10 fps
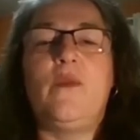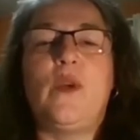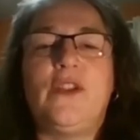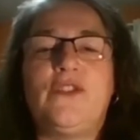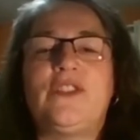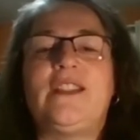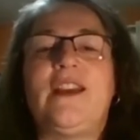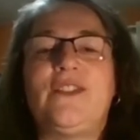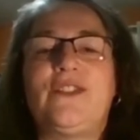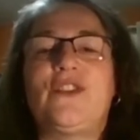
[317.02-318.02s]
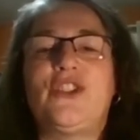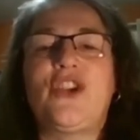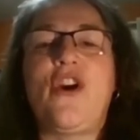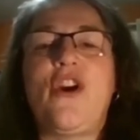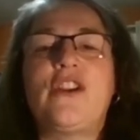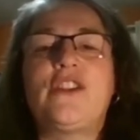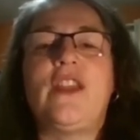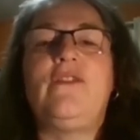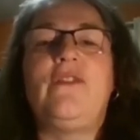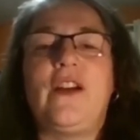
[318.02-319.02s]
And when your cells are charged,
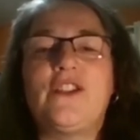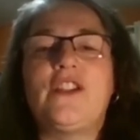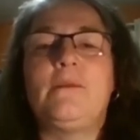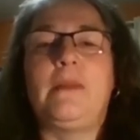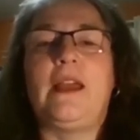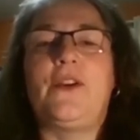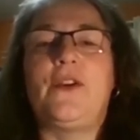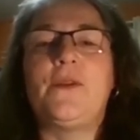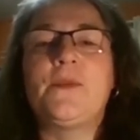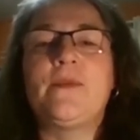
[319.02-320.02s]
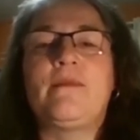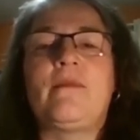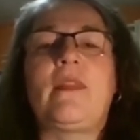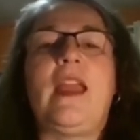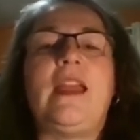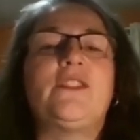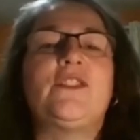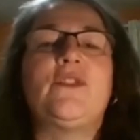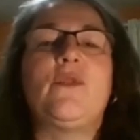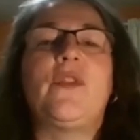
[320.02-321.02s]
they function better. And
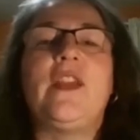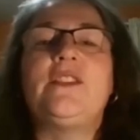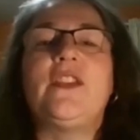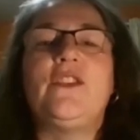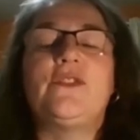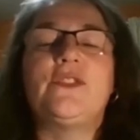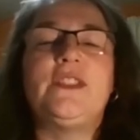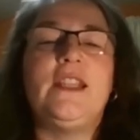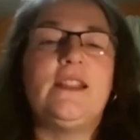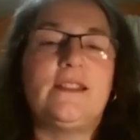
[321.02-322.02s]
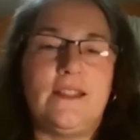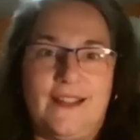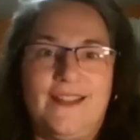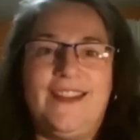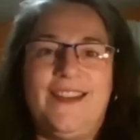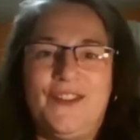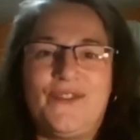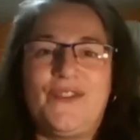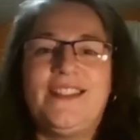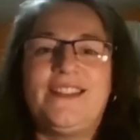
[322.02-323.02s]
so things that you'll see is an
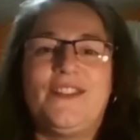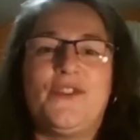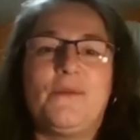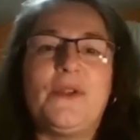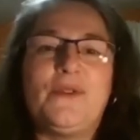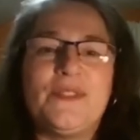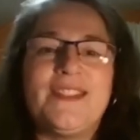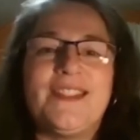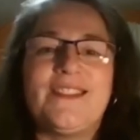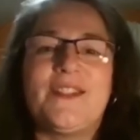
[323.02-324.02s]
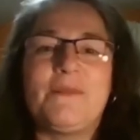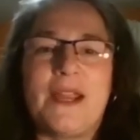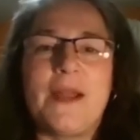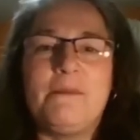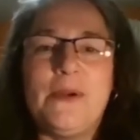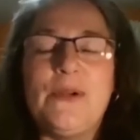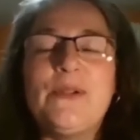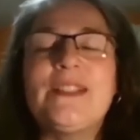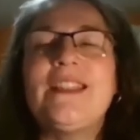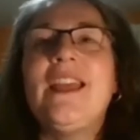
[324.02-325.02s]
increase in your immune system, like a
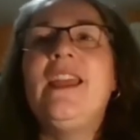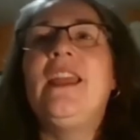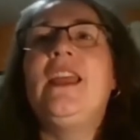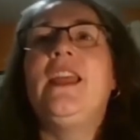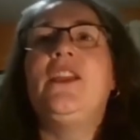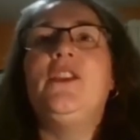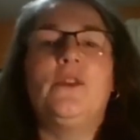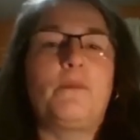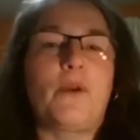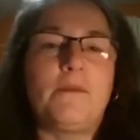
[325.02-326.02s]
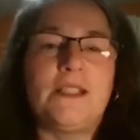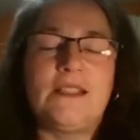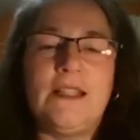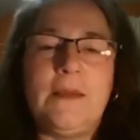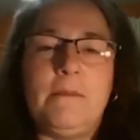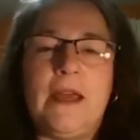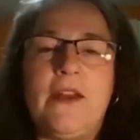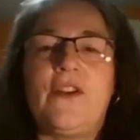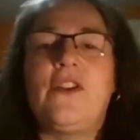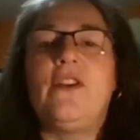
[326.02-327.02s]
boost. You'll probably sleep
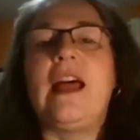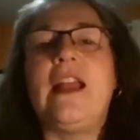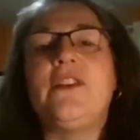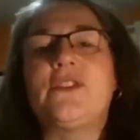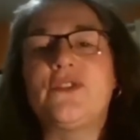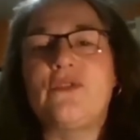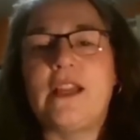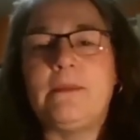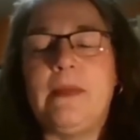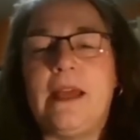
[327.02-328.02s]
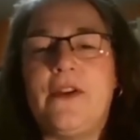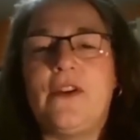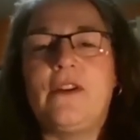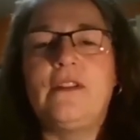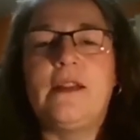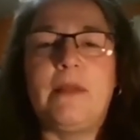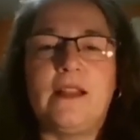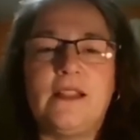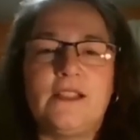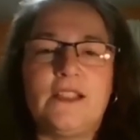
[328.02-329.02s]
better. You'll handle stress better. It
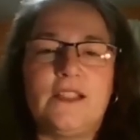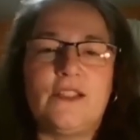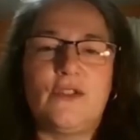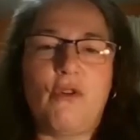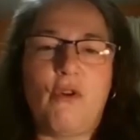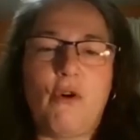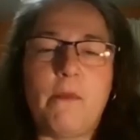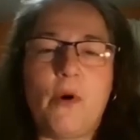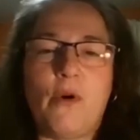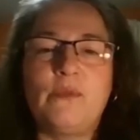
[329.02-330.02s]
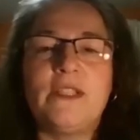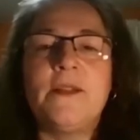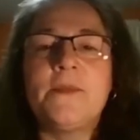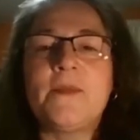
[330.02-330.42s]
balances your hormones.